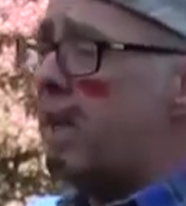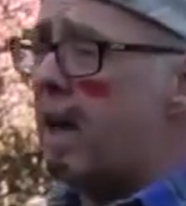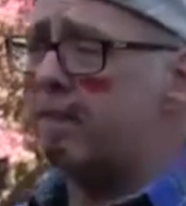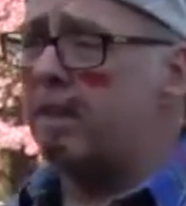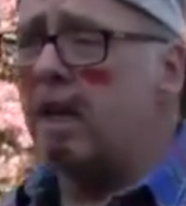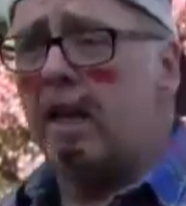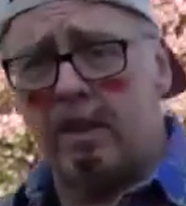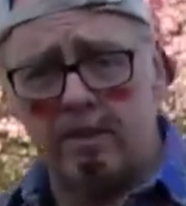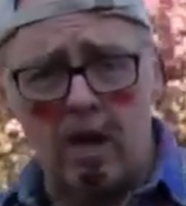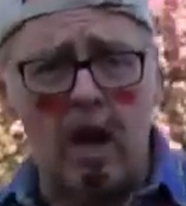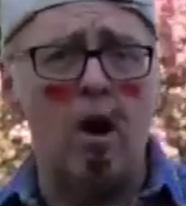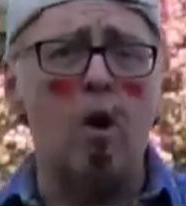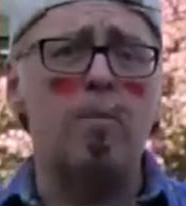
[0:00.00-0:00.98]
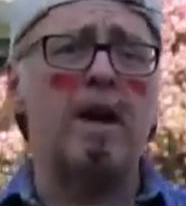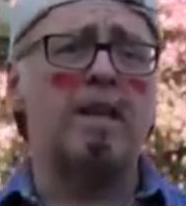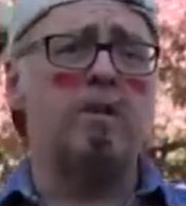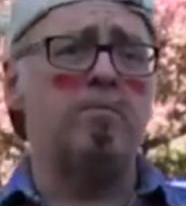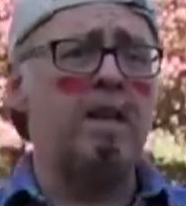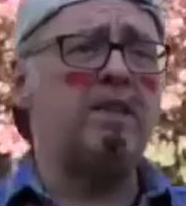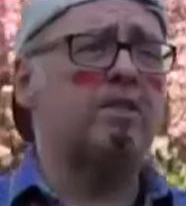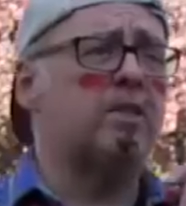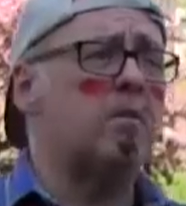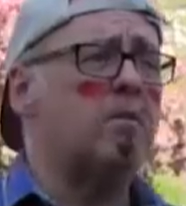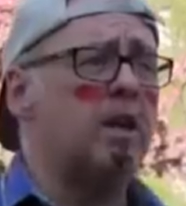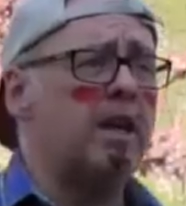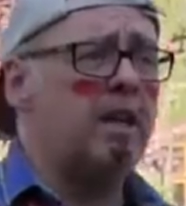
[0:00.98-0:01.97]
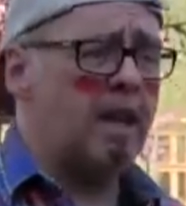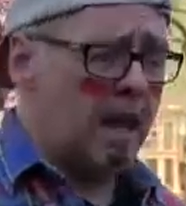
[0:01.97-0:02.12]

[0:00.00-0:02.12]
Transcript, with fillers: death is I hope I can meet someone in